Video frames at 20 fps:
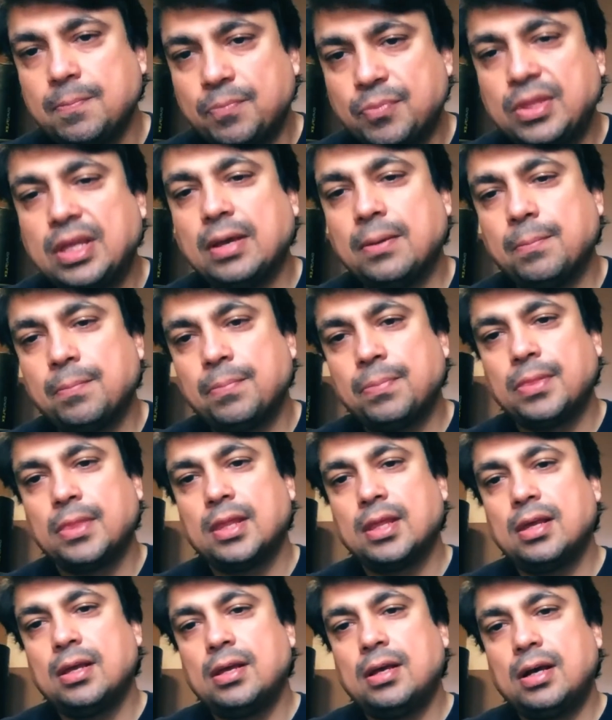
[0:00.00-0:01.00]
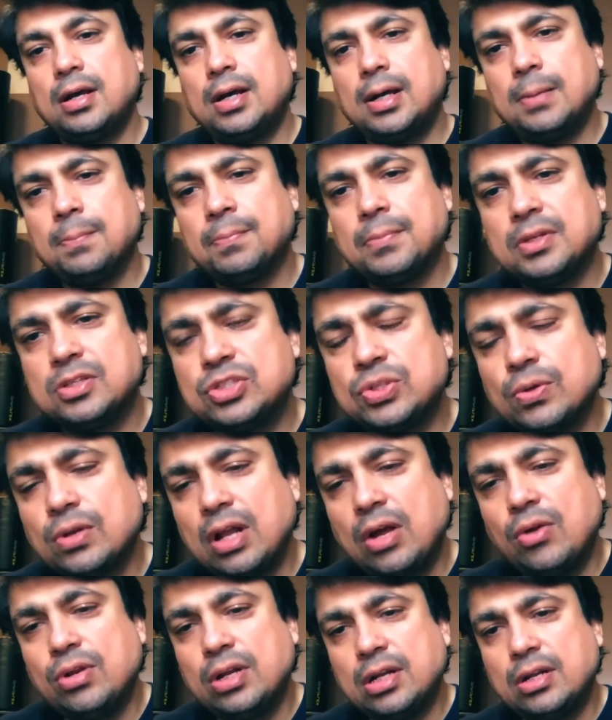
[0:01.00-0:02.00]
Yeah. So
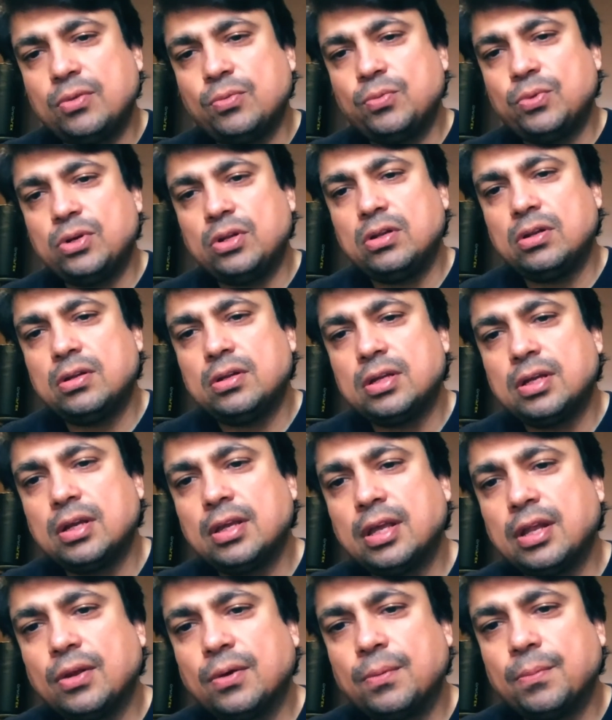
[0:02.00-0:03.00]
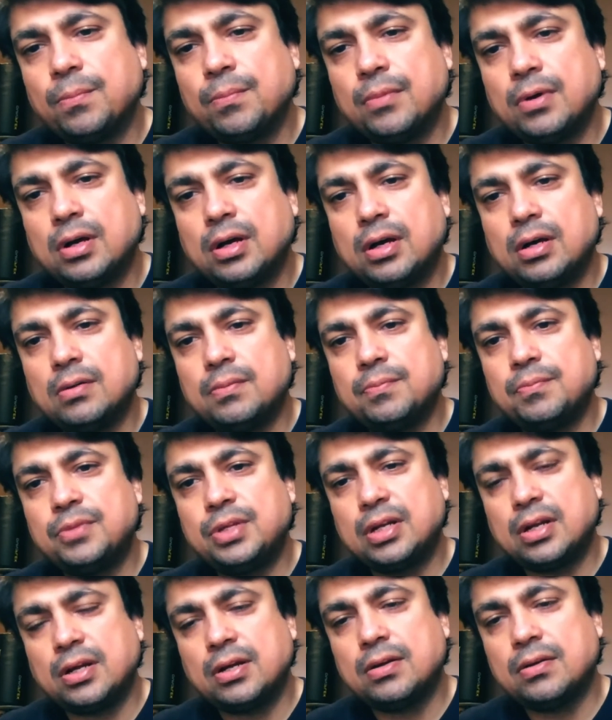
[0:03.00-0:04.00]
cloud native world,
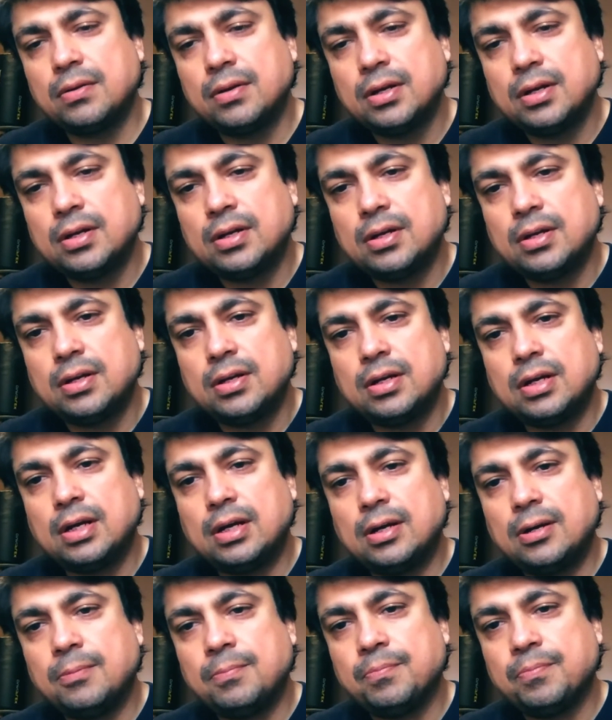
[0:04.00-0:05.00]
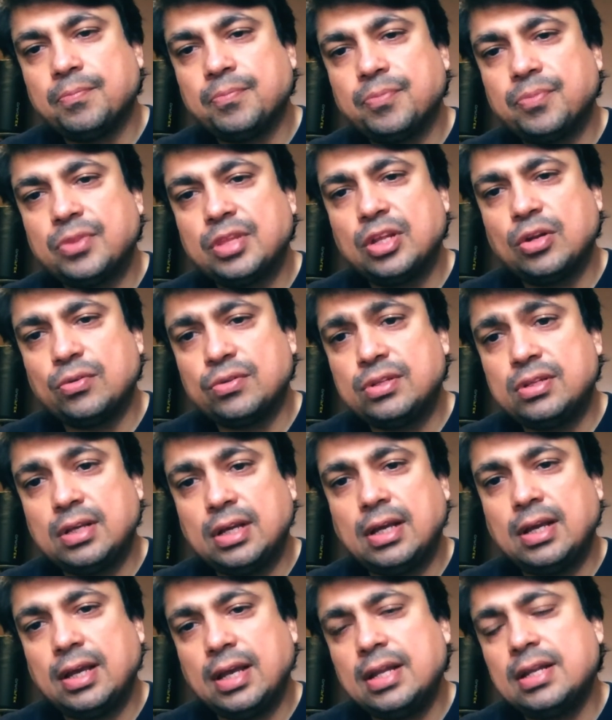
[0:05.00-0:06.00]
there are,
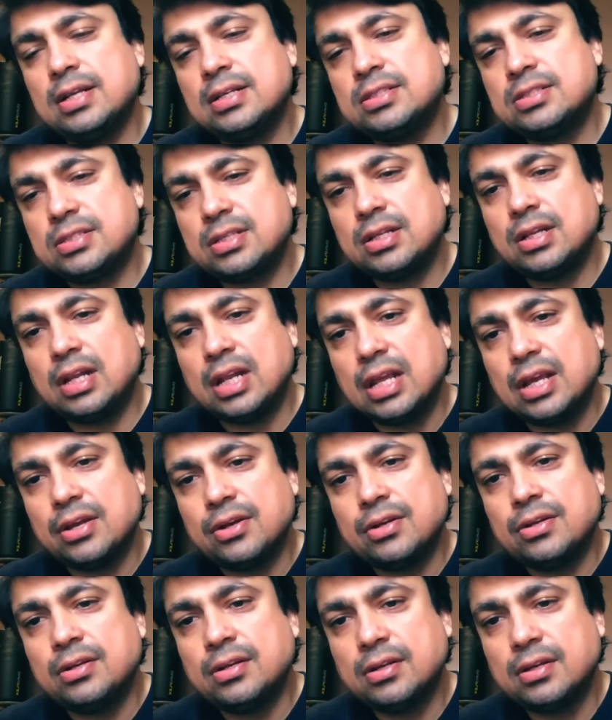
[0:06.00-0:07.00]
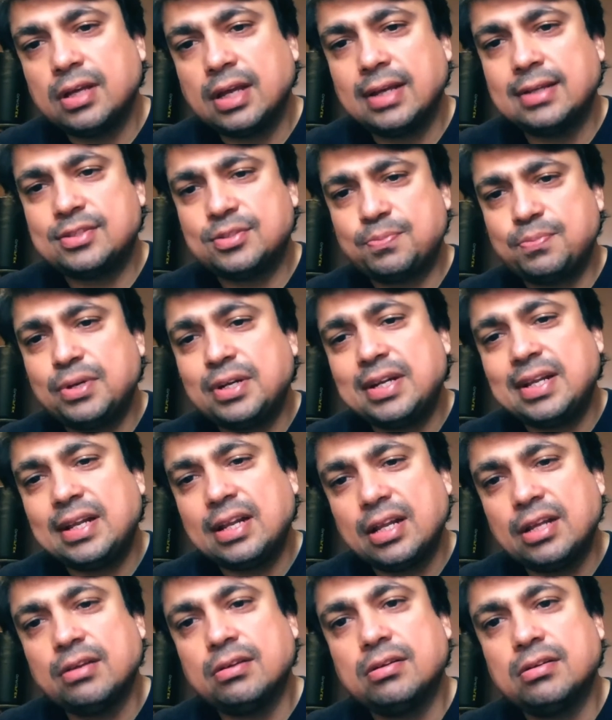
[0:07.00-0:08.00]
it is layered. It's pretty
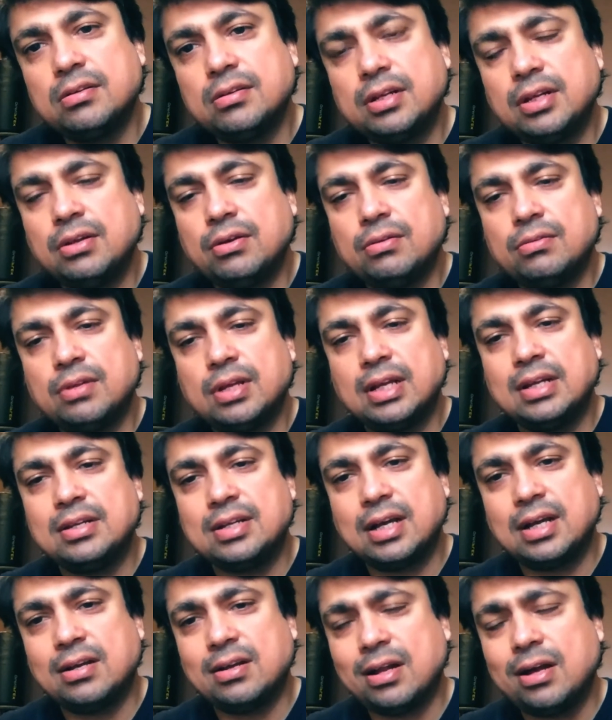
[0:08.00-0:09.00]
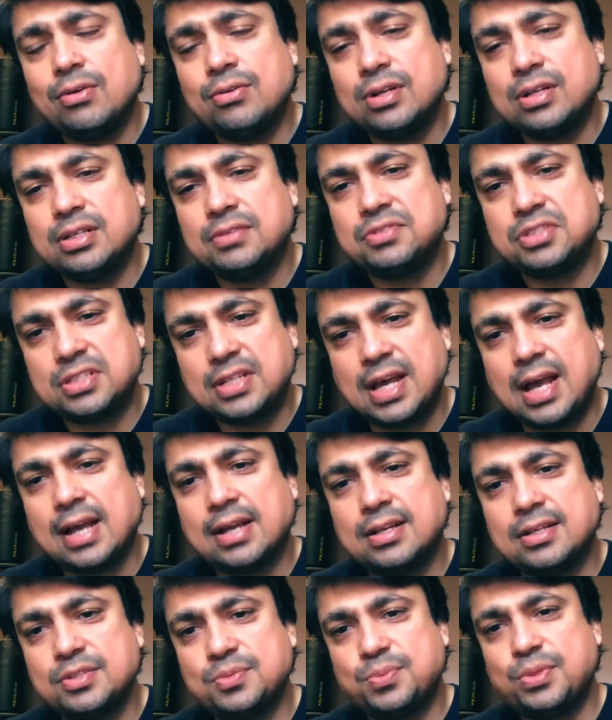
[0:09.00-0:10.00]
layered. The entire cloud native
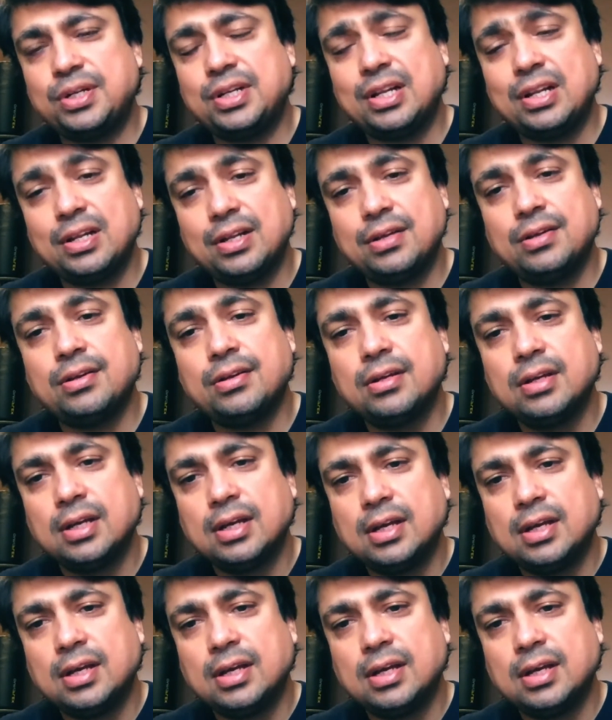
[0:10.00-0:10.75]
stack is pretty layered.